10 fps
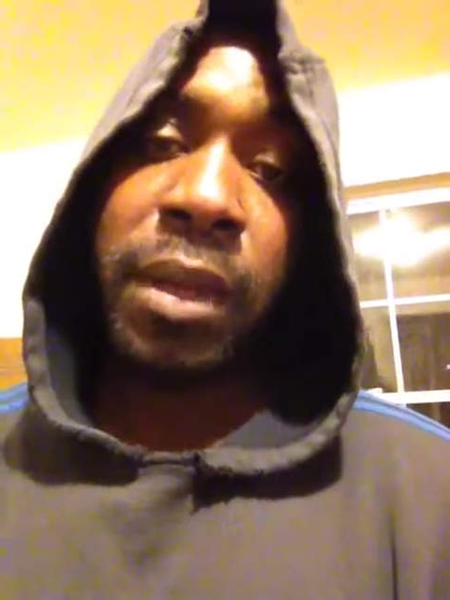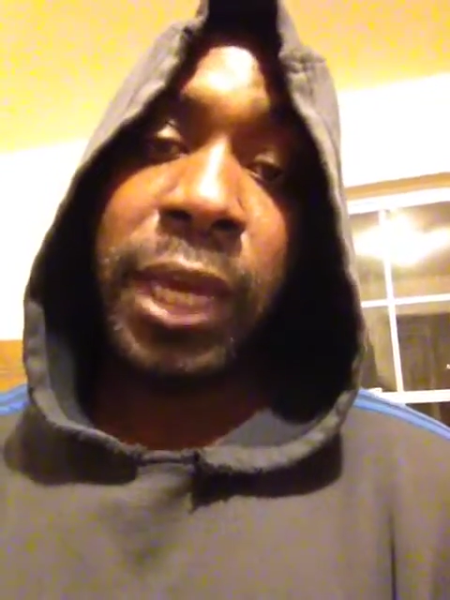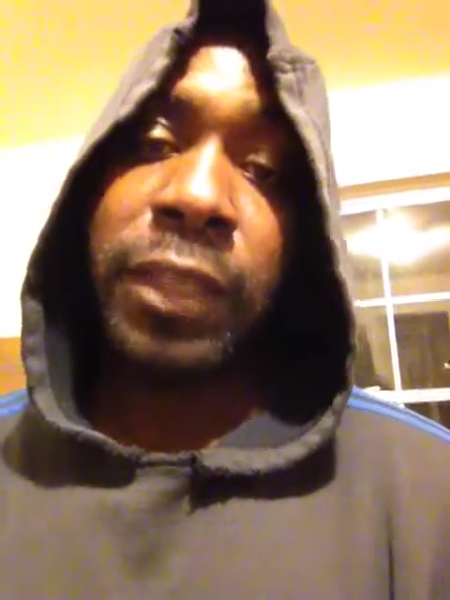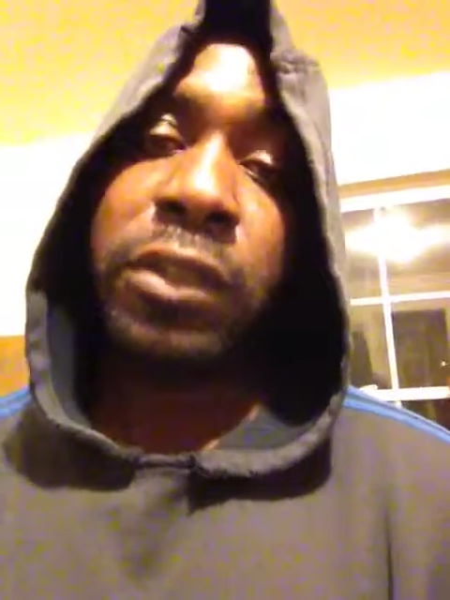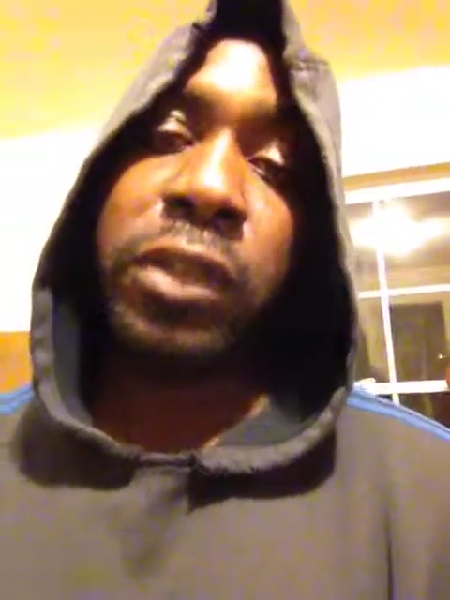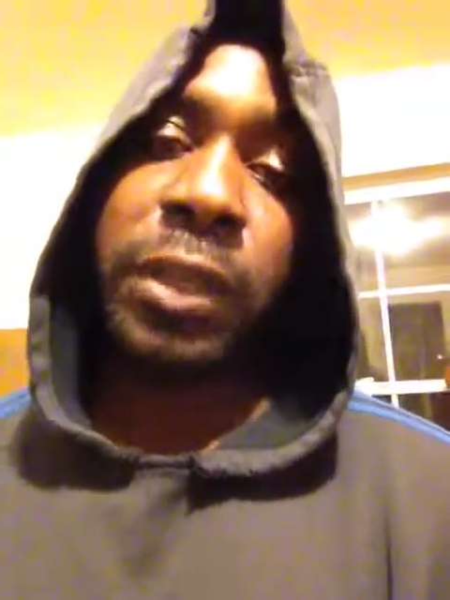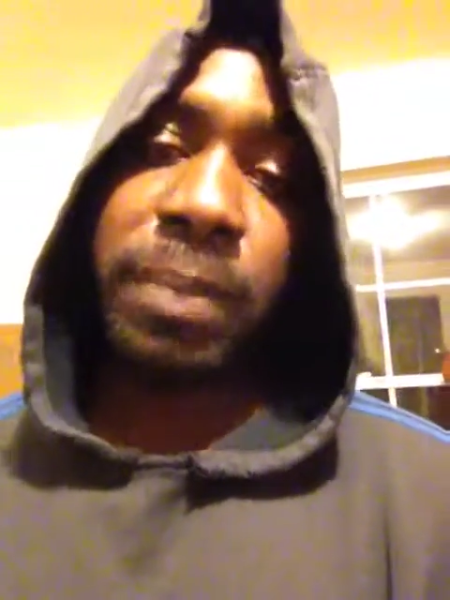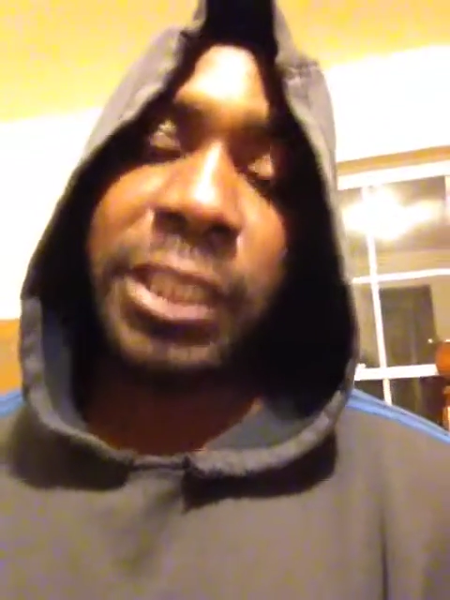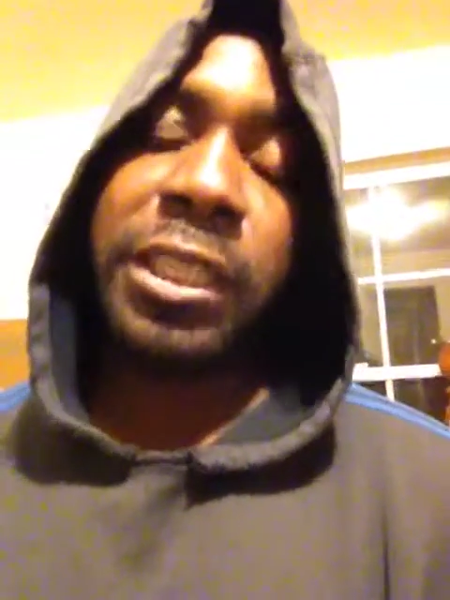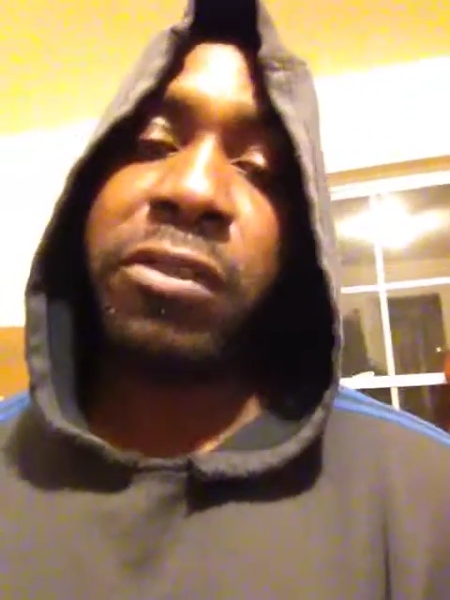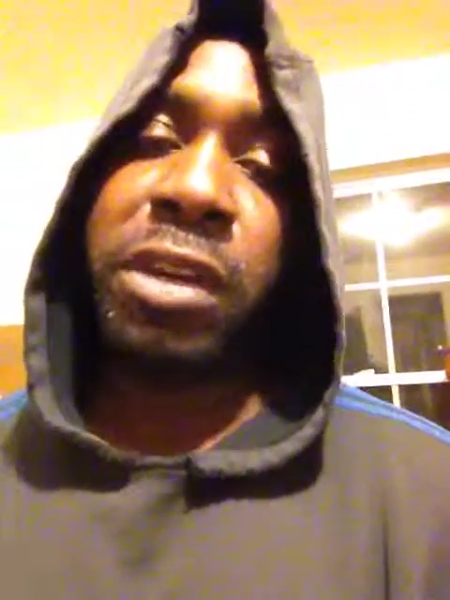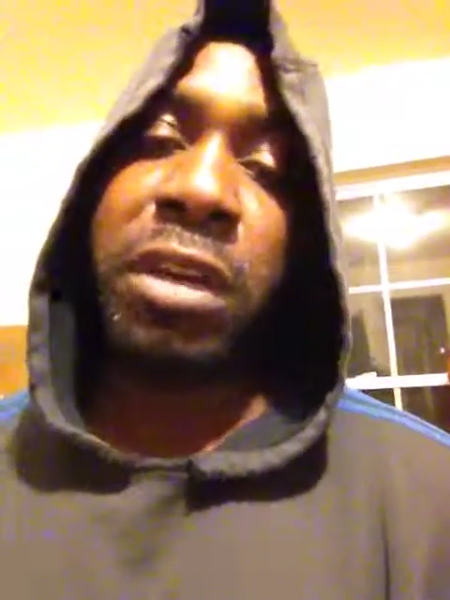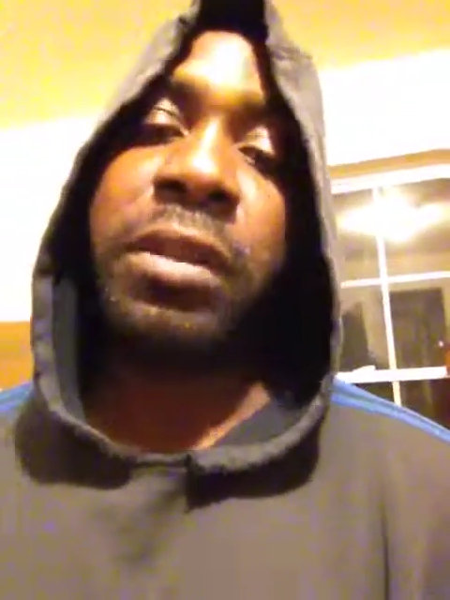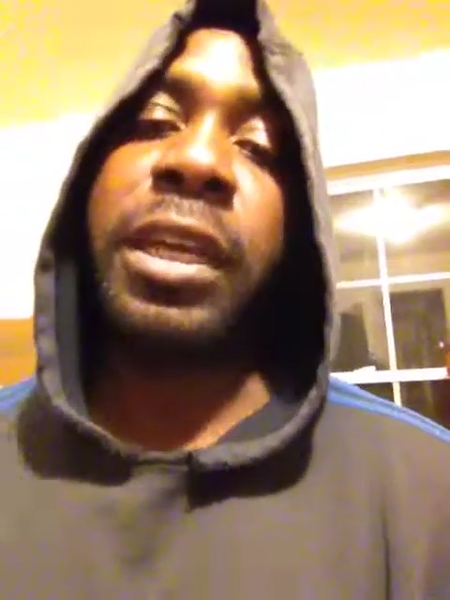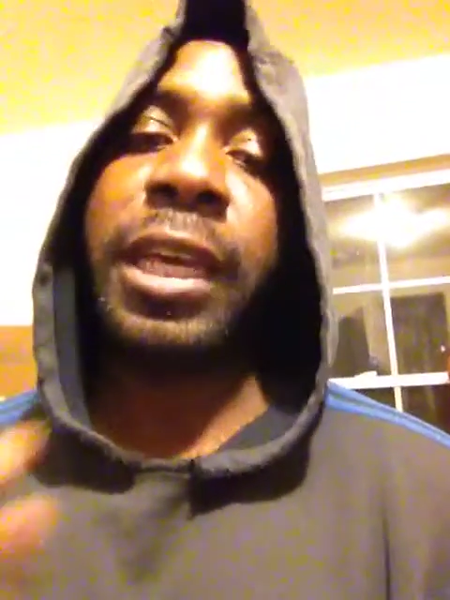into the
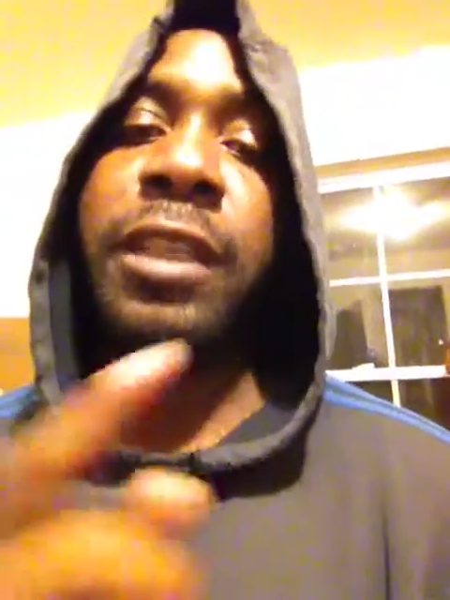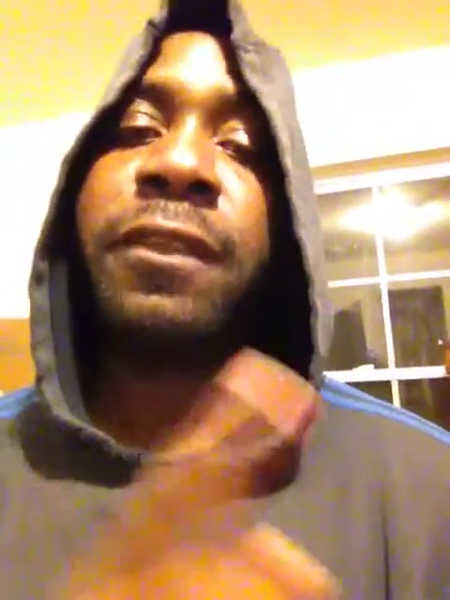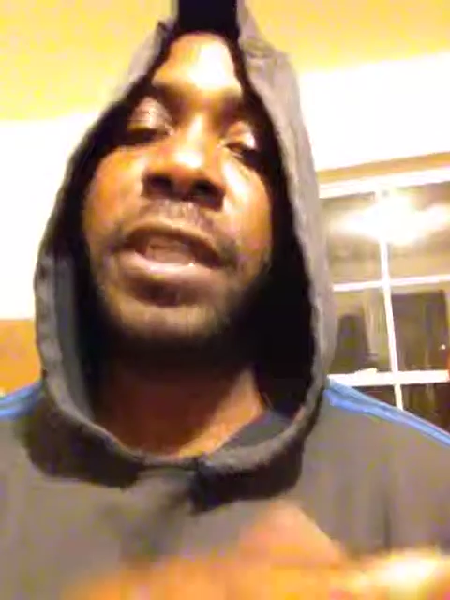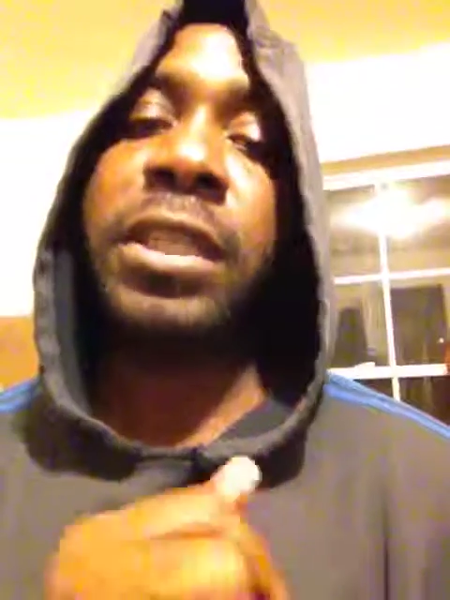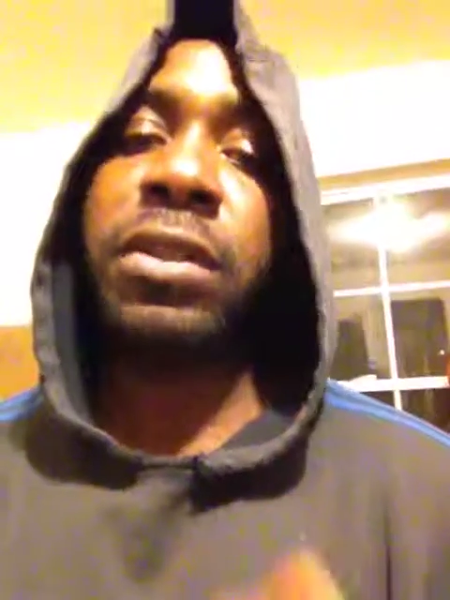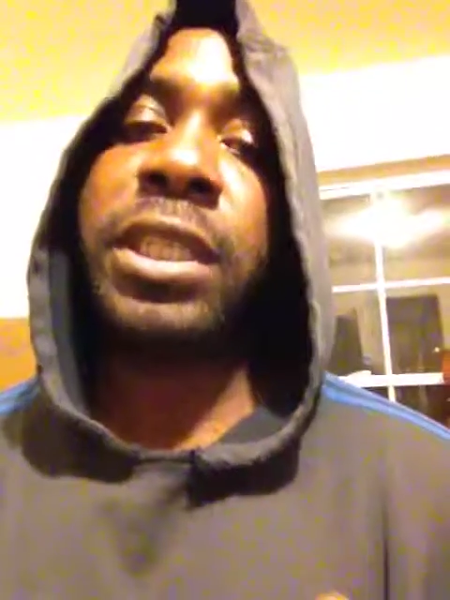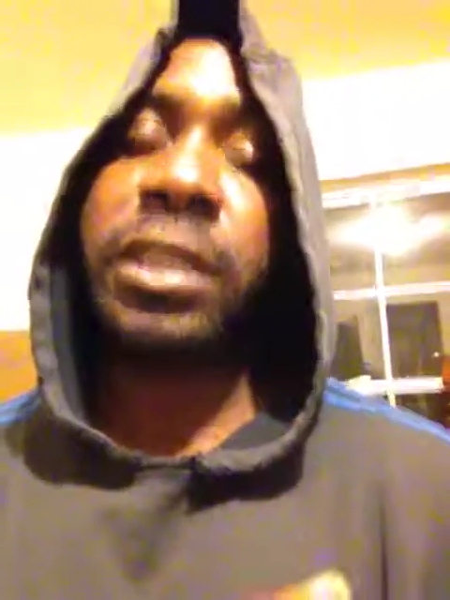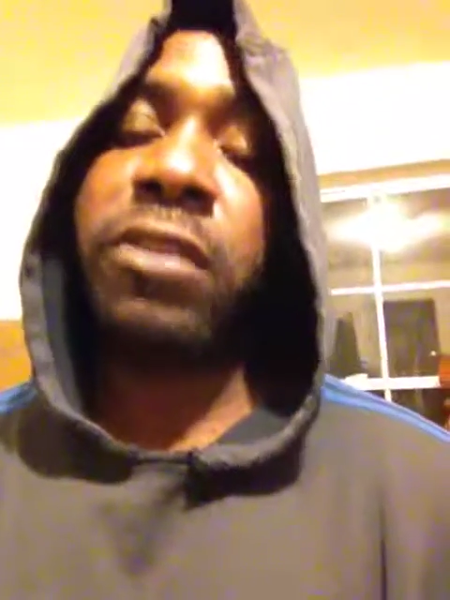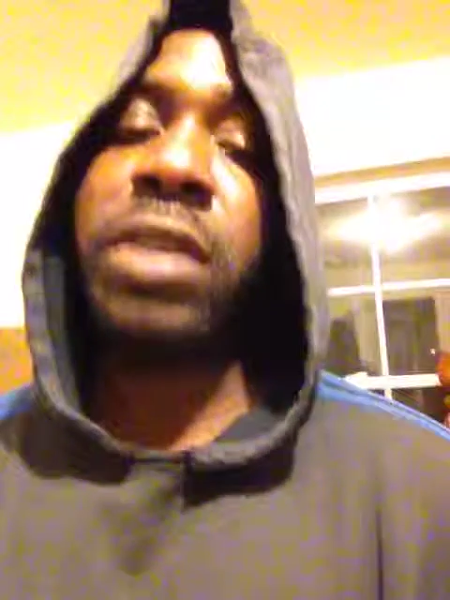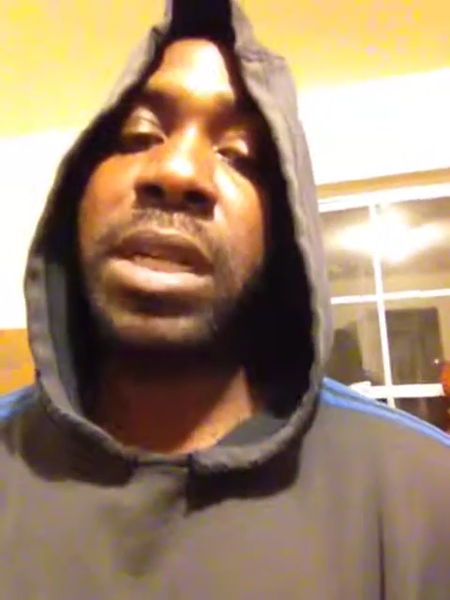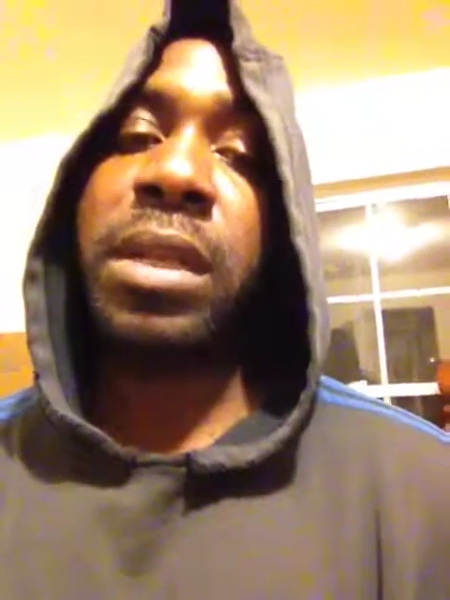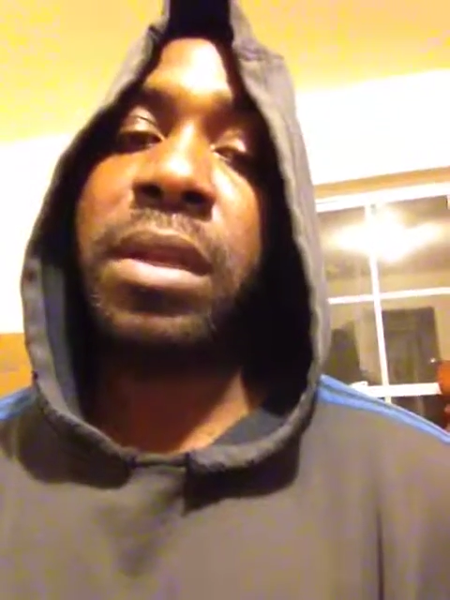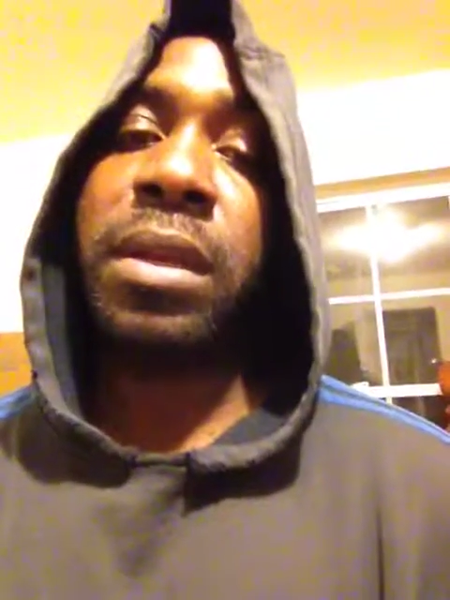material that gets fed into the screen.